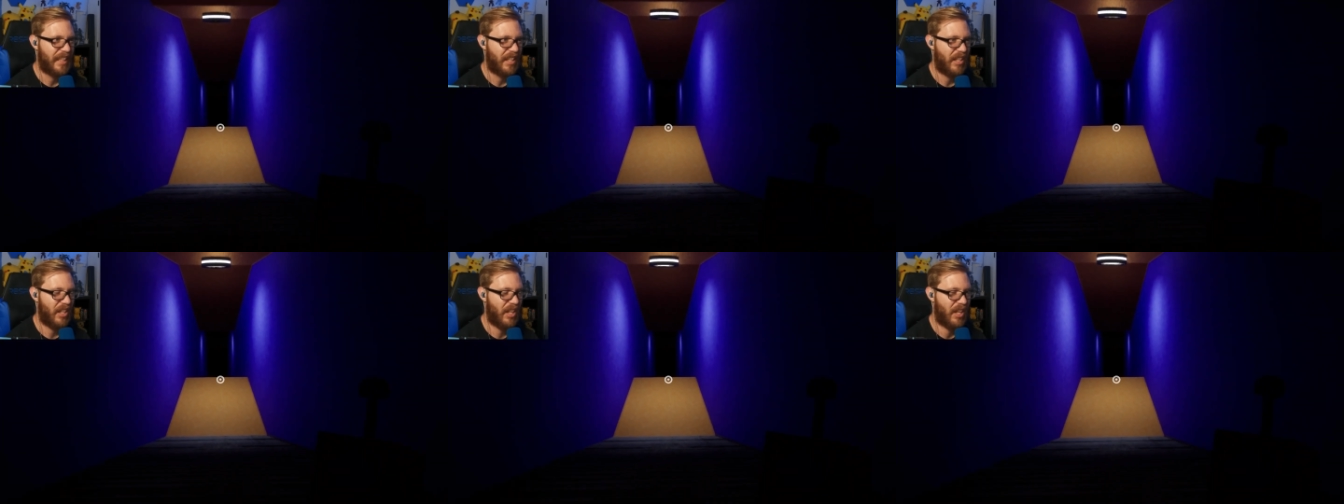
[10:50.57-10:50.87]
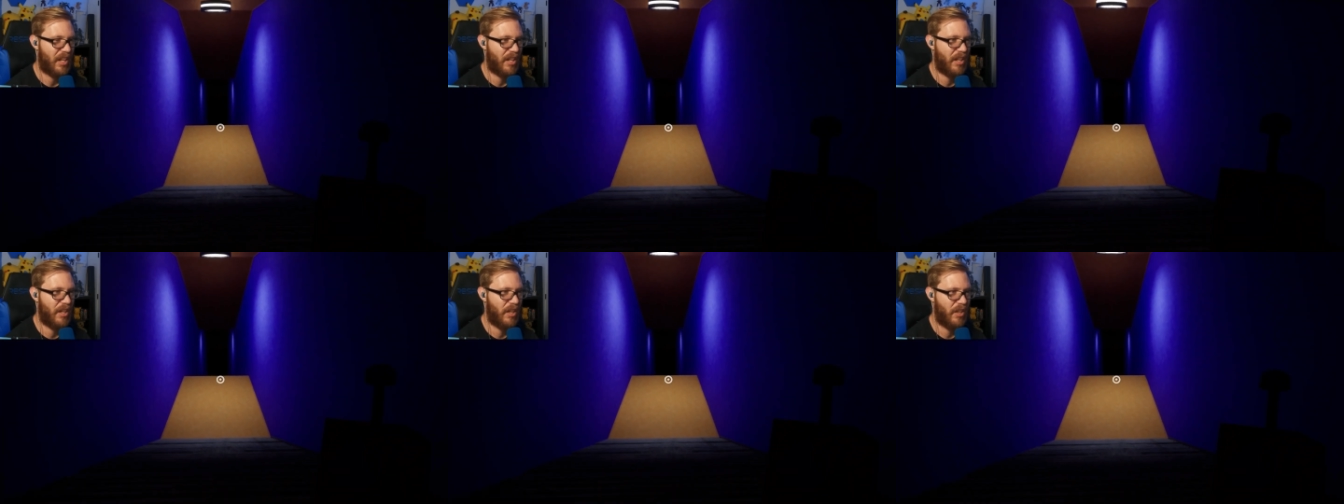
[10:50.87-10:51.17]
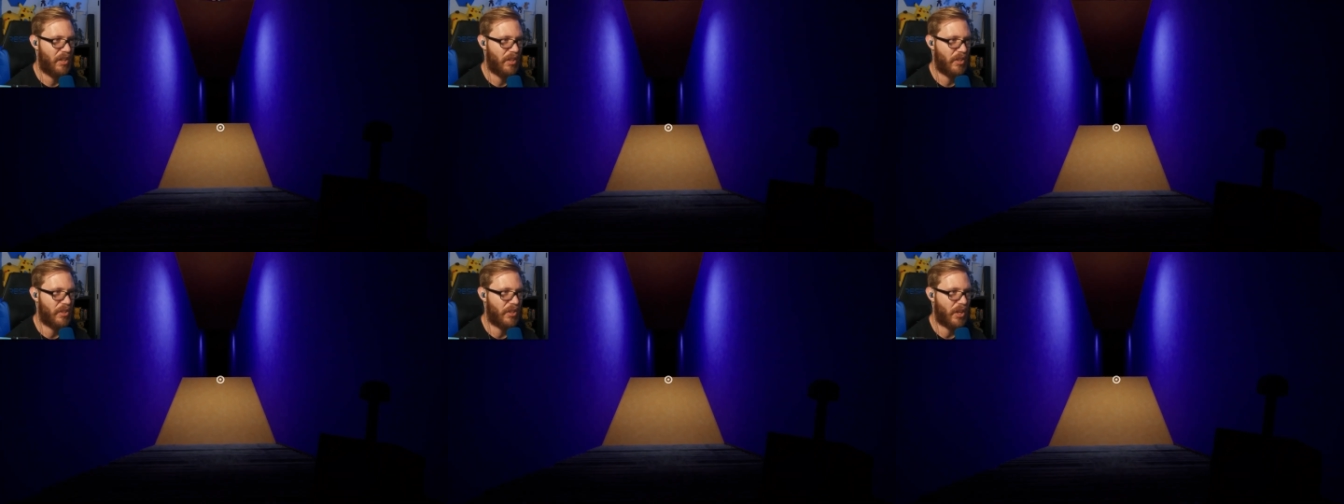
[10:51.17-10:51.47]

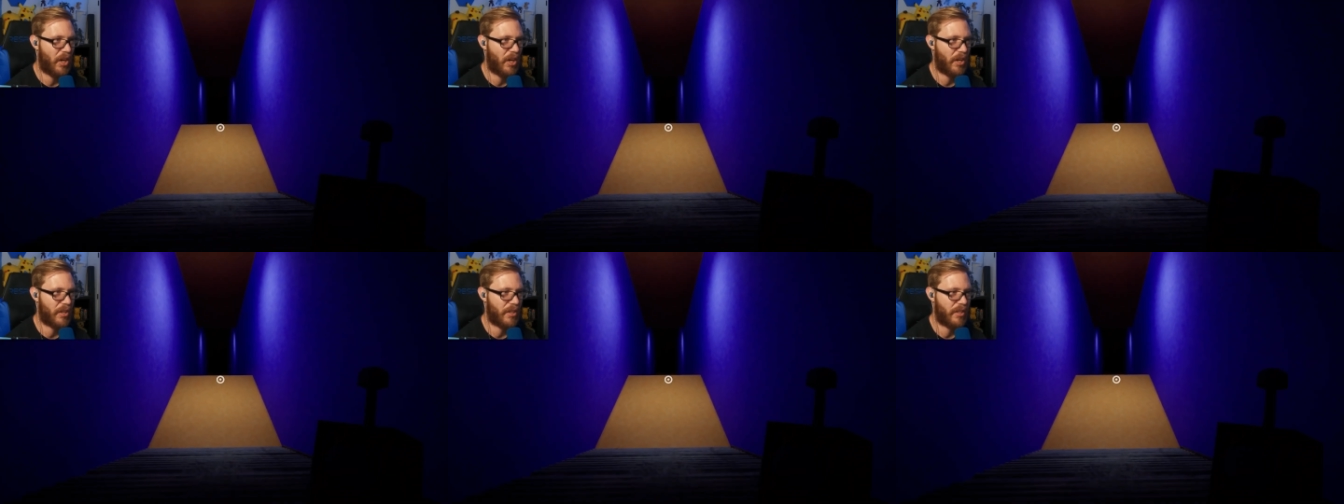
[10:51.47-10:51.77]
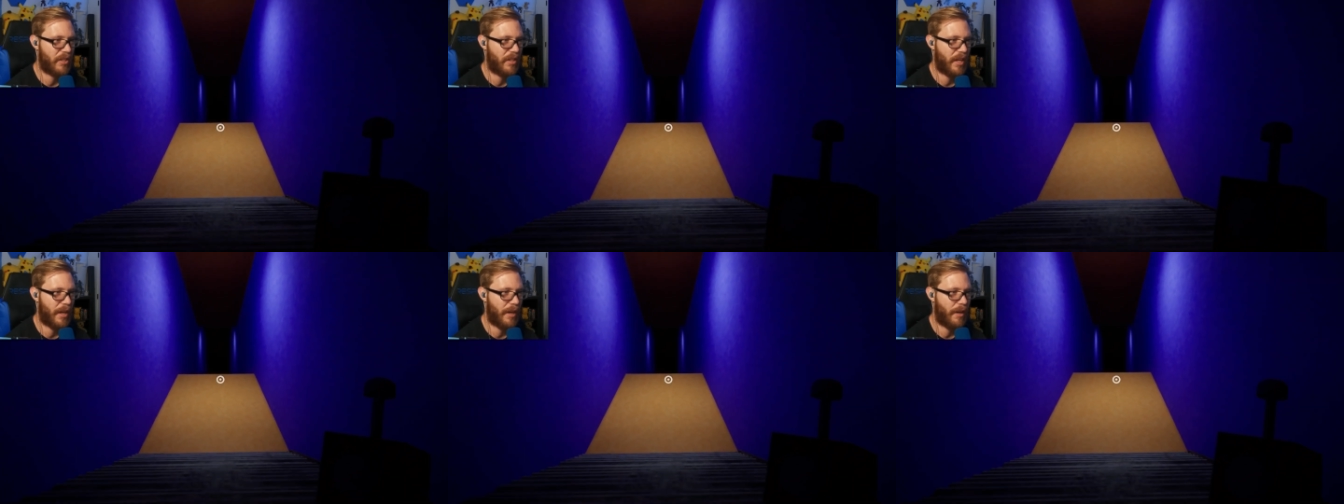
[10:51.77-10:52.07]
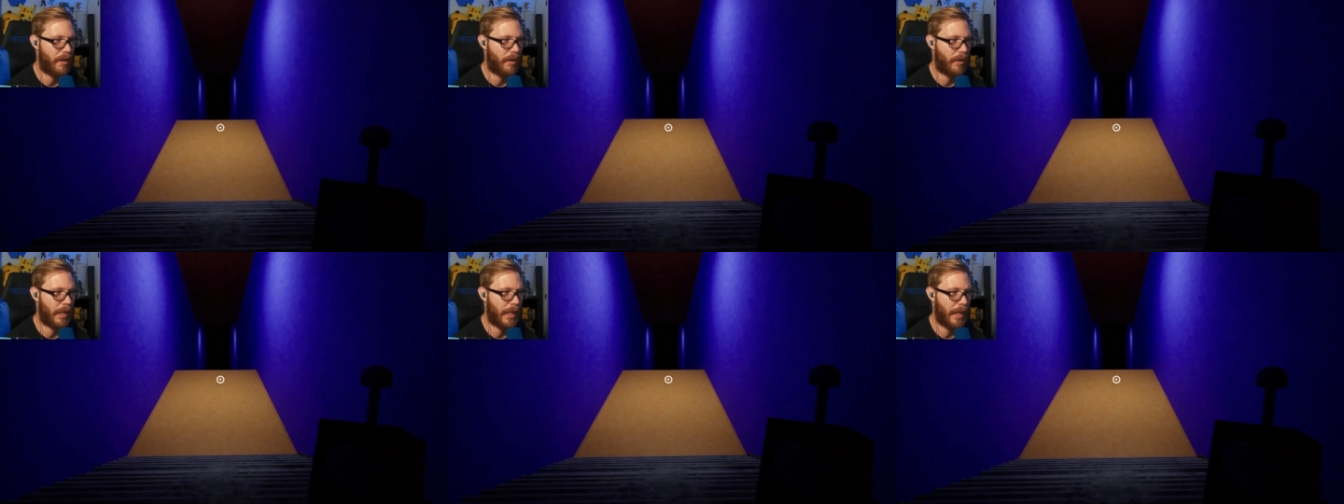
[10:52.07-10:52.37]
Long dark
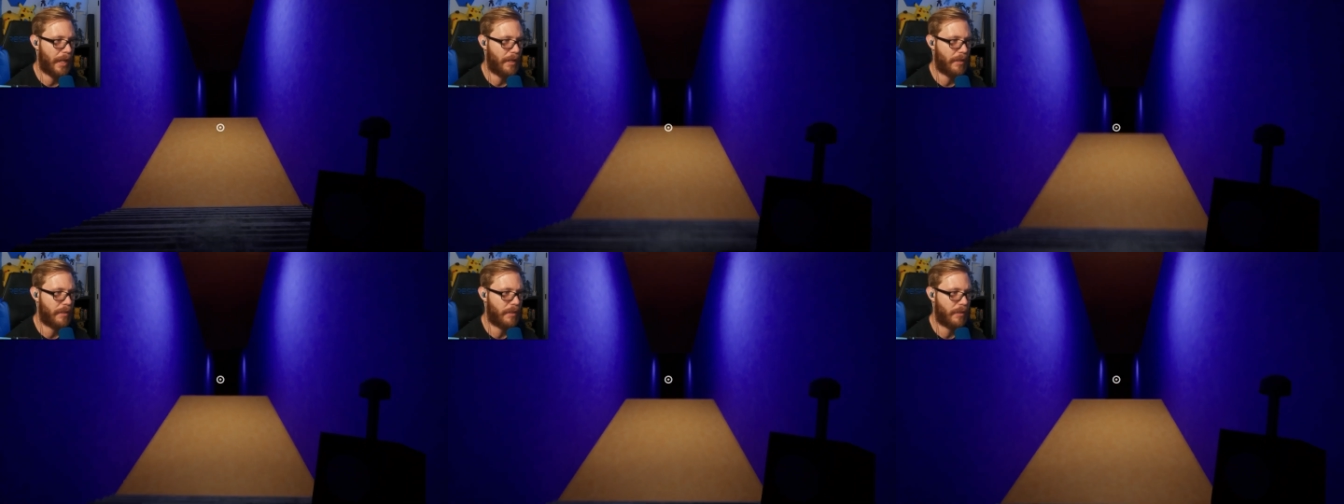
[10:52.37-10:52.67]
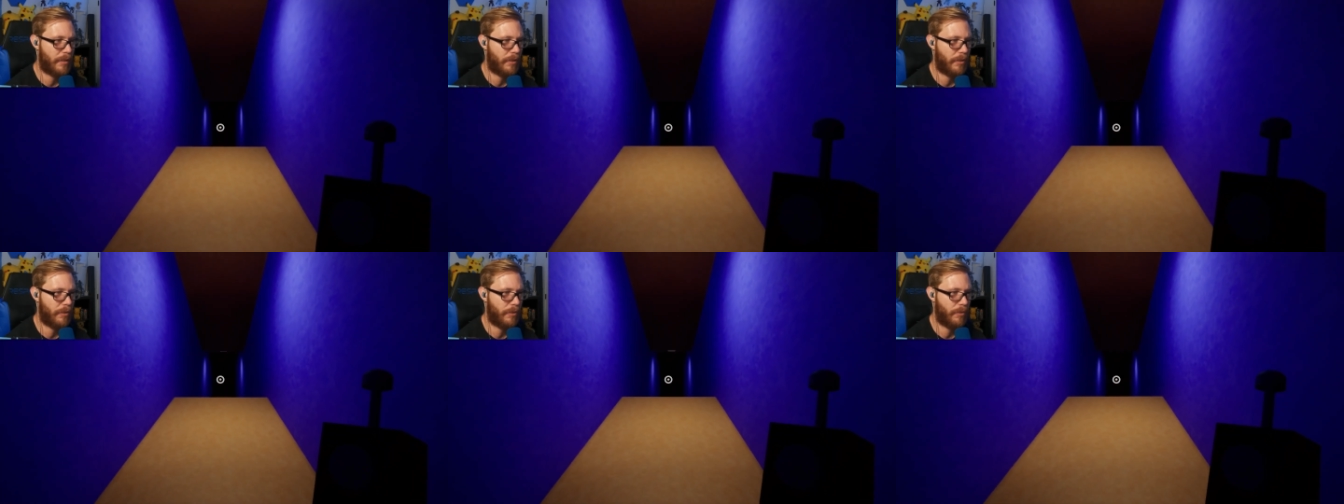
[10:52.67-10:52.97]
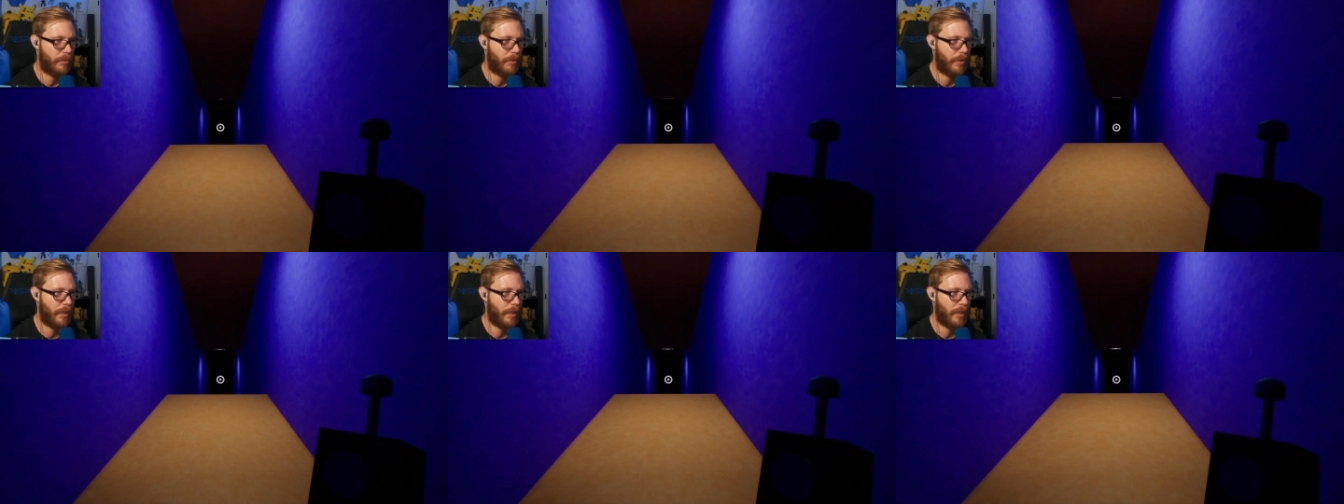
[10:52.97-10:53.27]
staircase
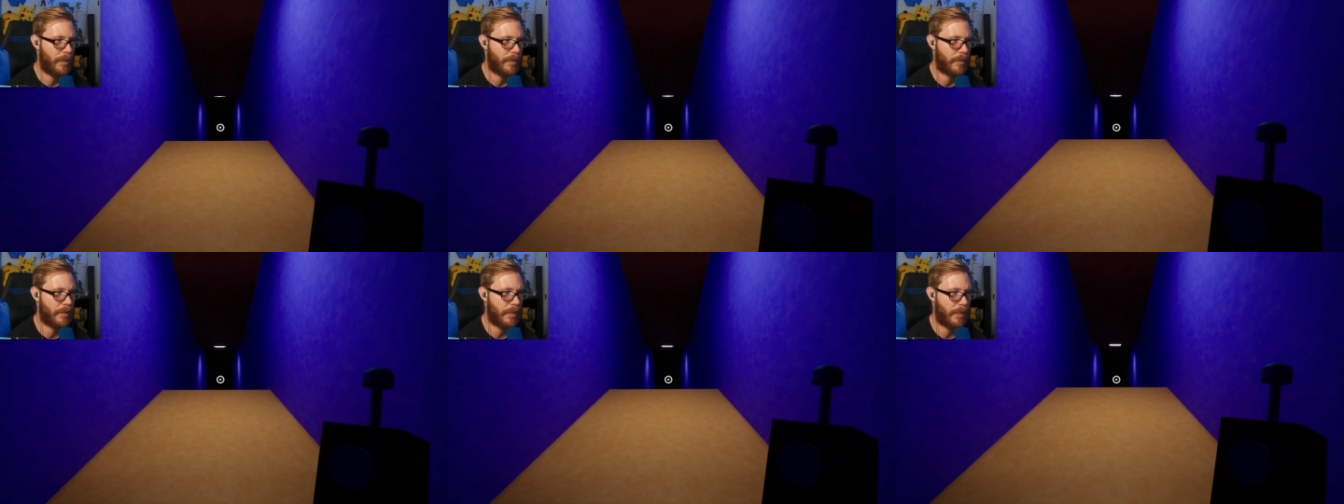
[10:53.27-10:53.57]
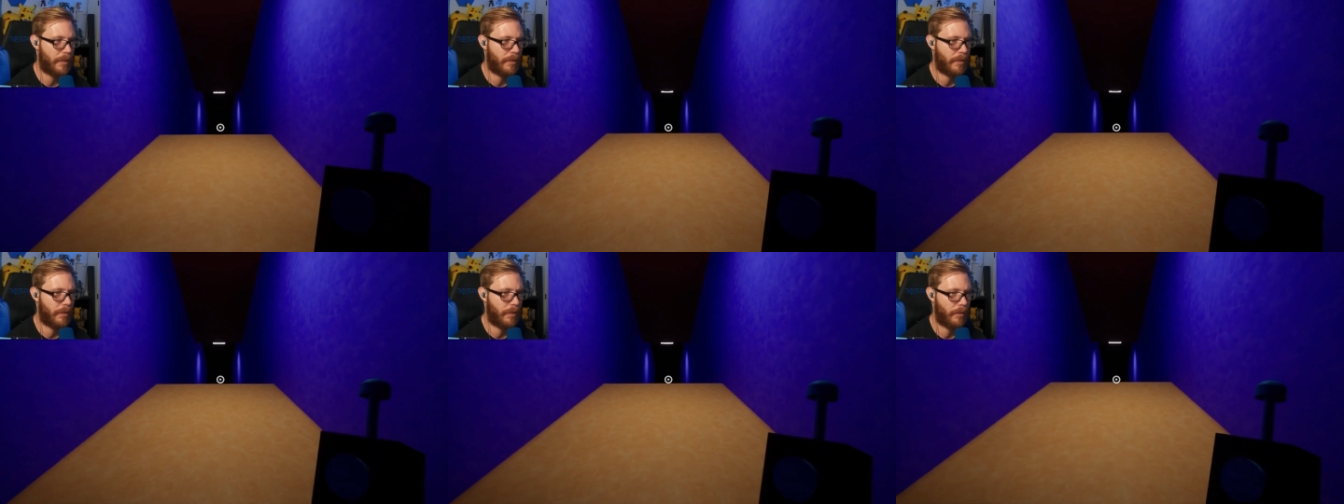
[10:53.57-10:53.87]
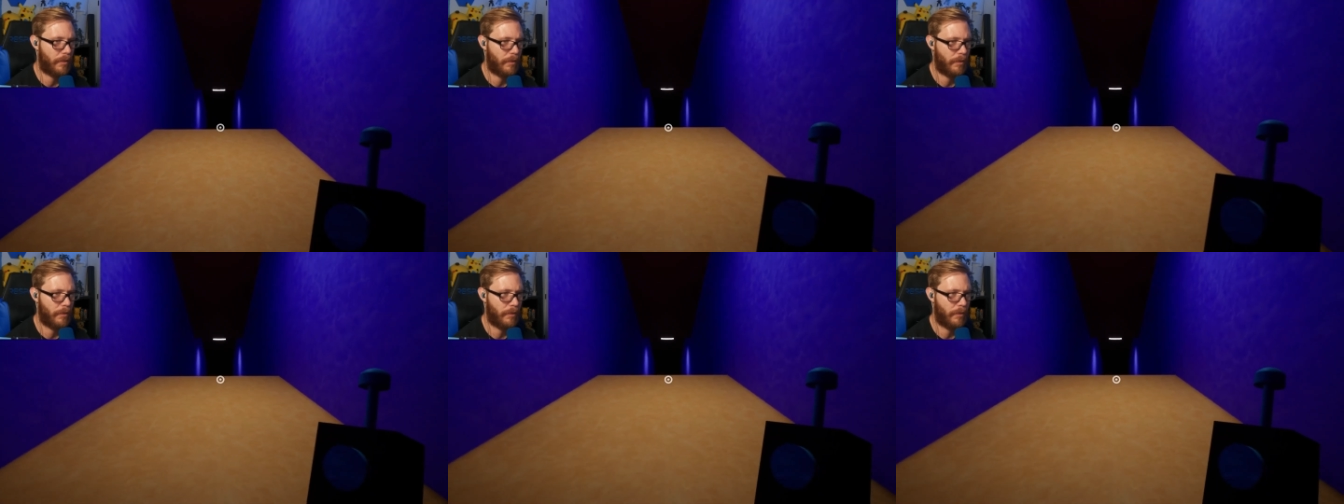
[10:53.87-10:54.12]
to the descent.